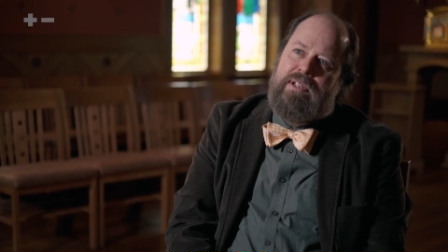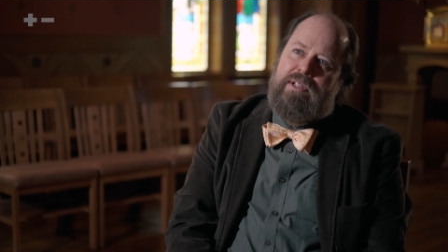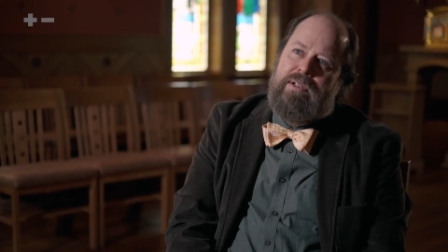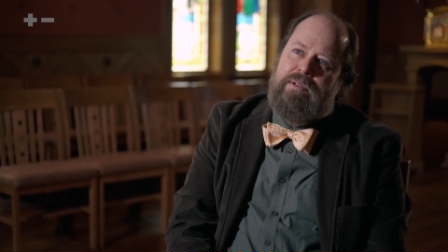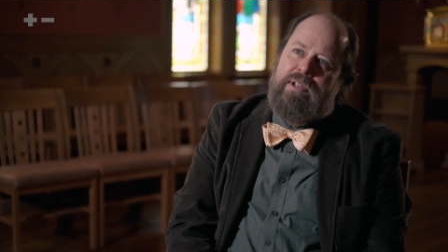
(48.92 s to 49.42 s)

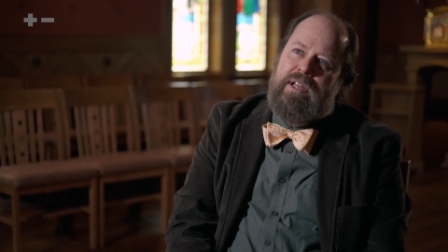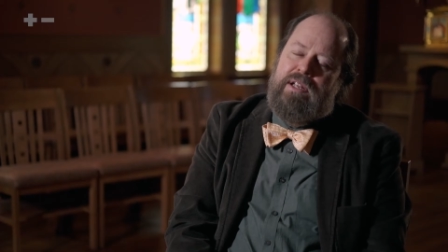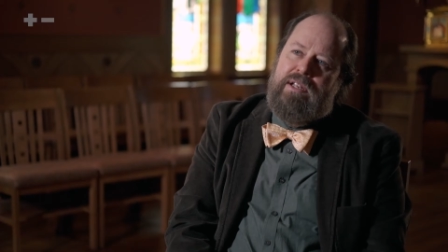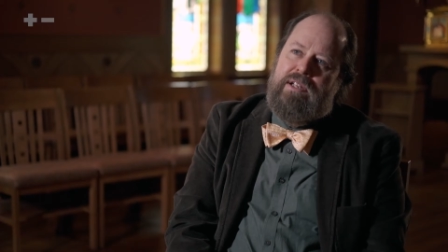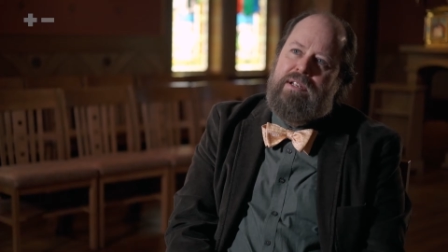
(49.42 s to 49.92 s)
Uh,
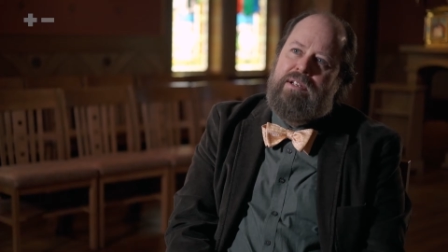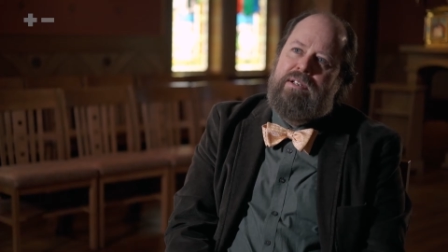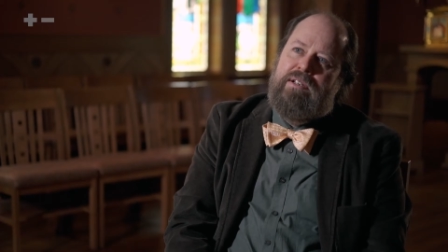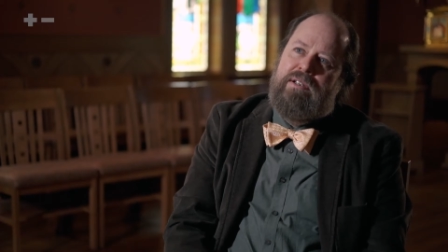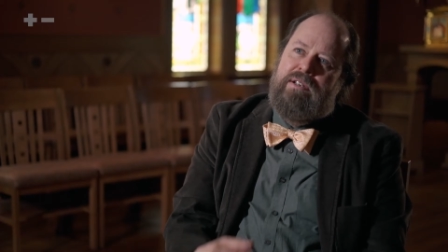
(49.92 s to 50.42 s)
any
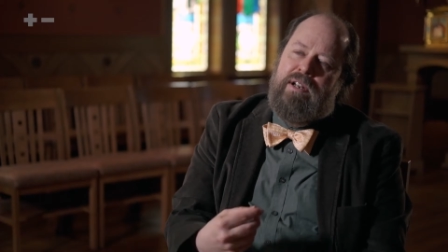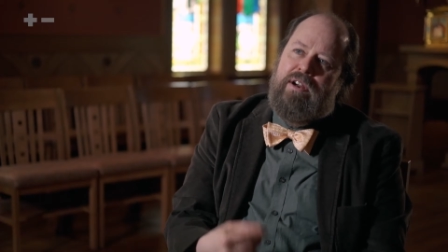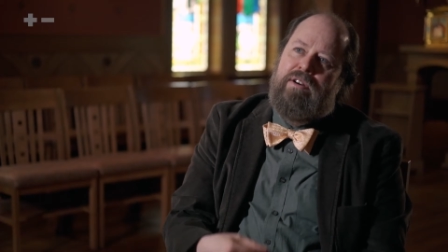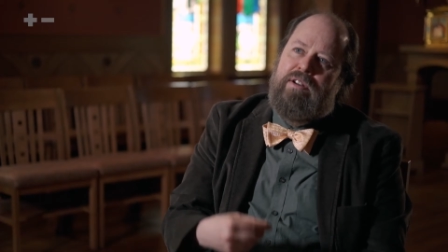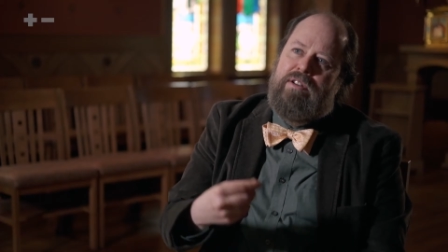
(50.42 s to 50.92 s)

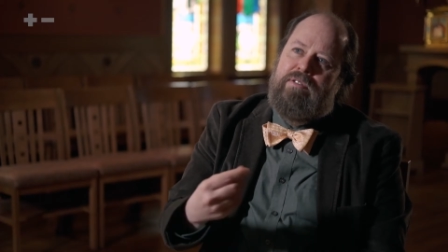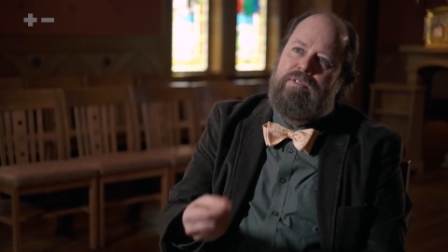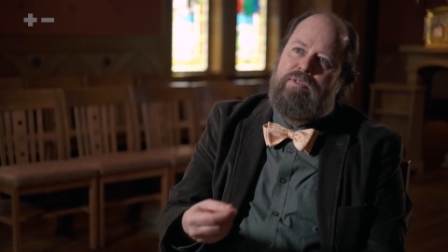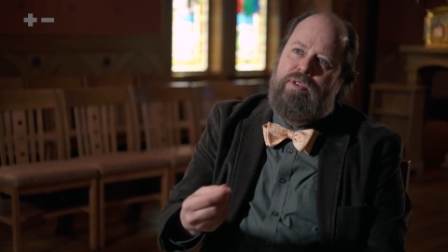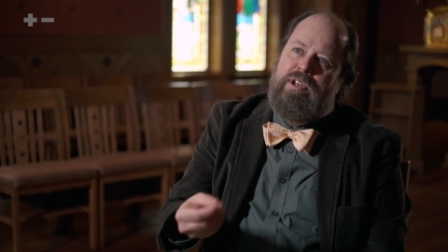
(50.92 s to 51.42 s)
narrative
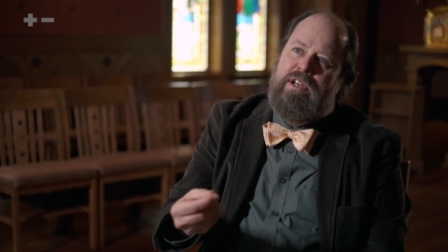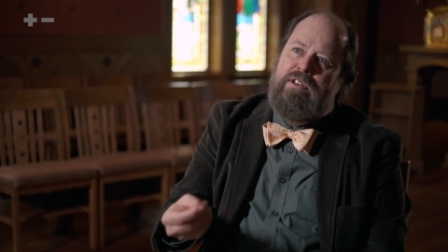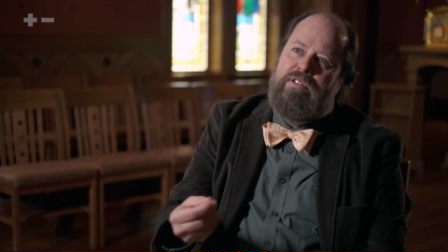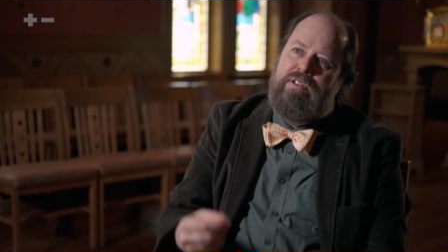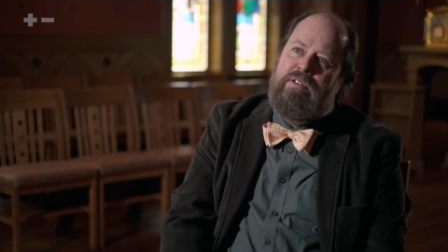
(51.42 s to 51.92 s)
of
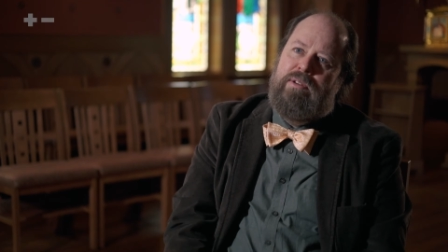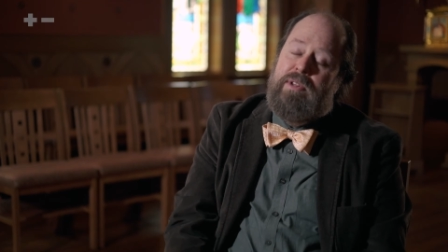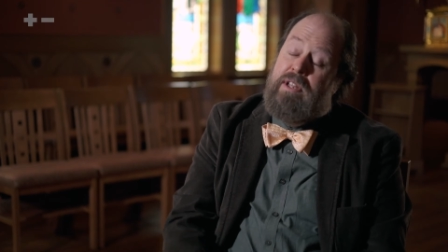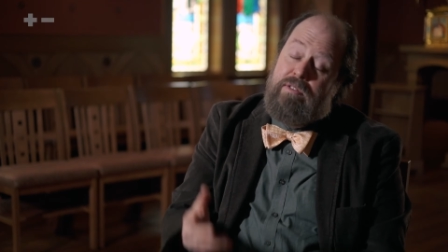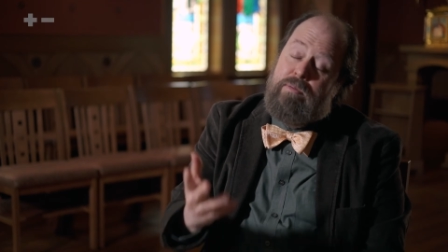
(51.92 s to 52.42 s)
creation, I
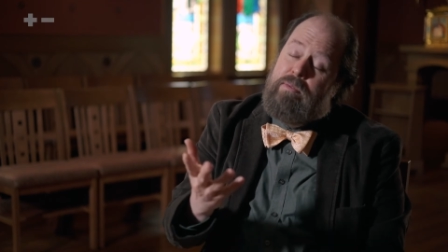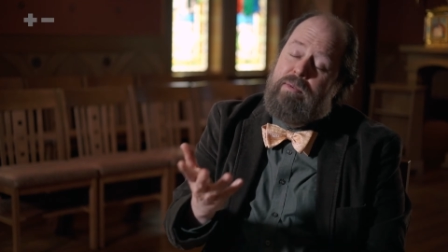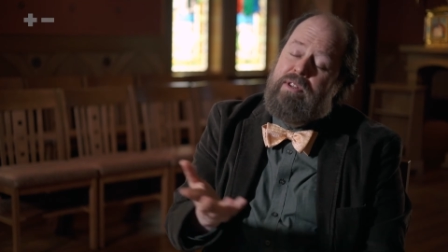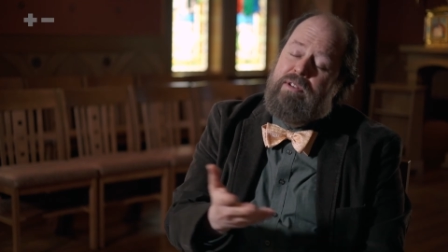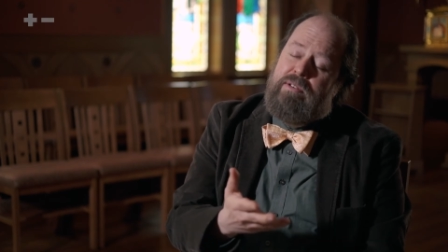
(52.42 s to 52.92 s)
mean, that's
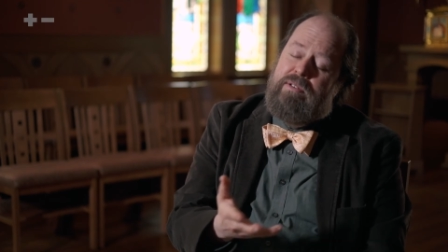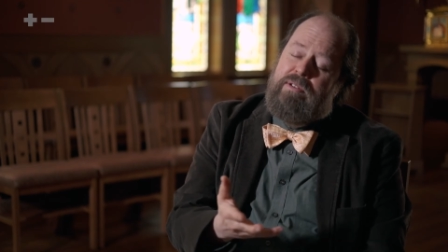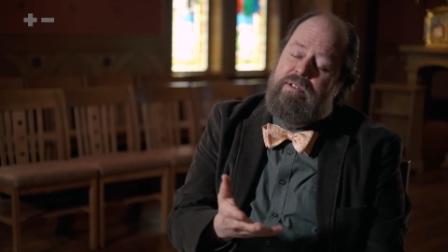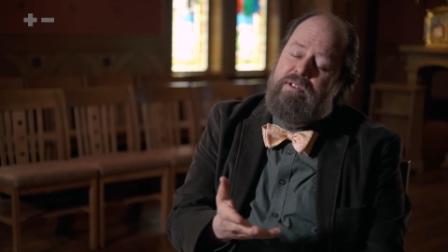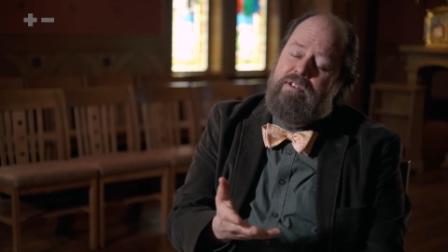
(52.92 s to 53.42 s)
what the,
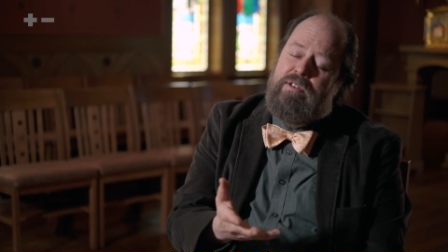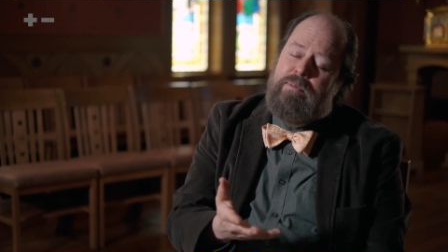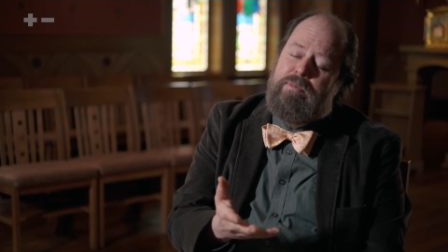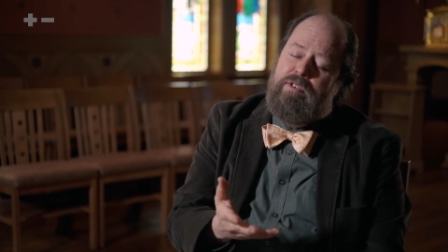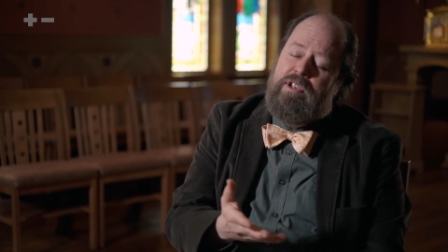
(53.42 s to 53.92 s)
the
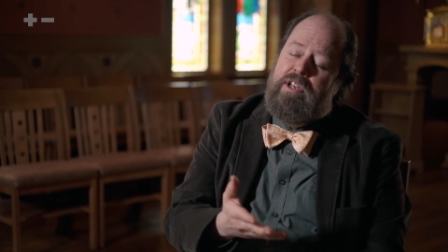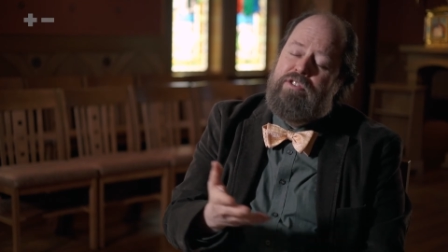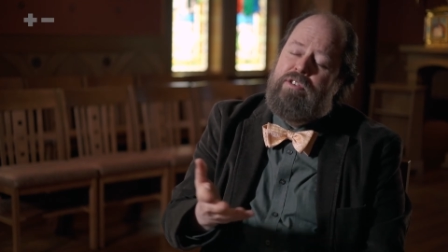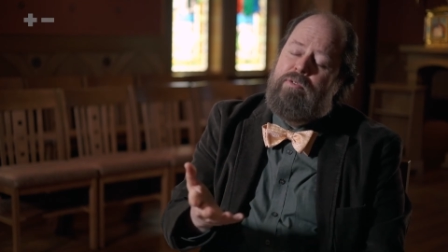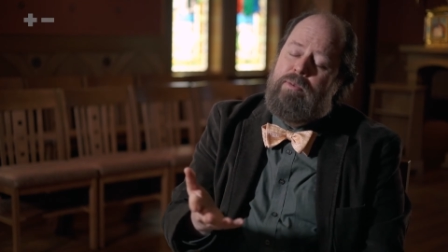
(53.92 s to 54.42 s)
term
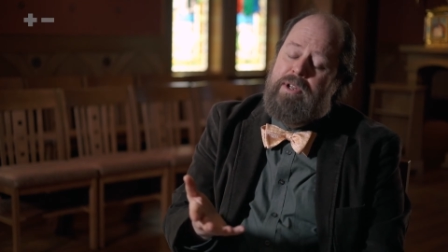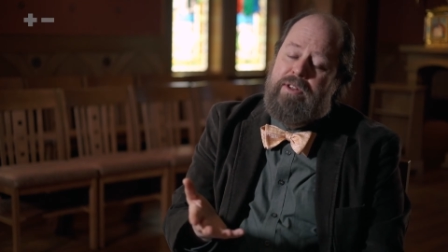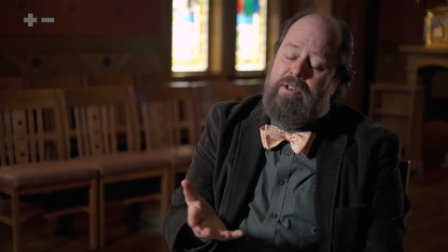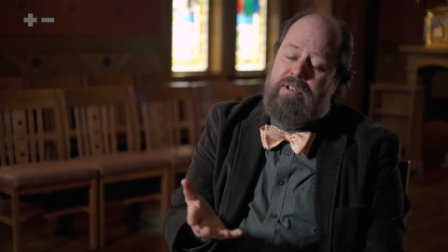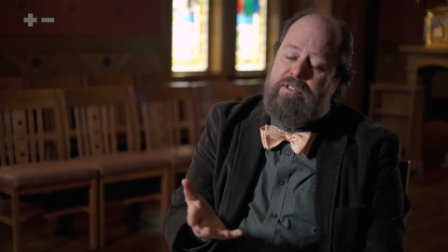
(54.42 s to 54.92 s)
creation from
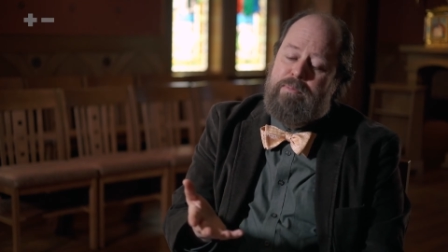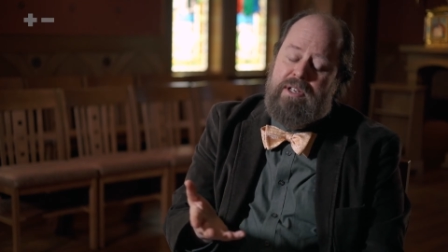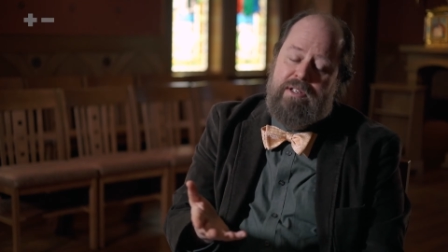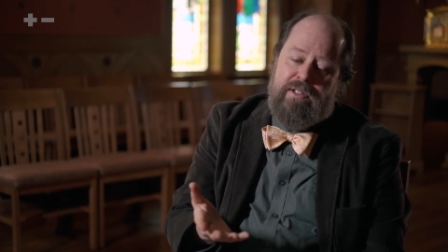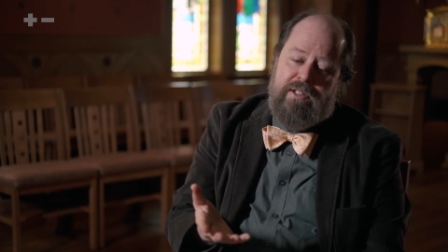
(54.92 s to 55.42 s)
nothingness means.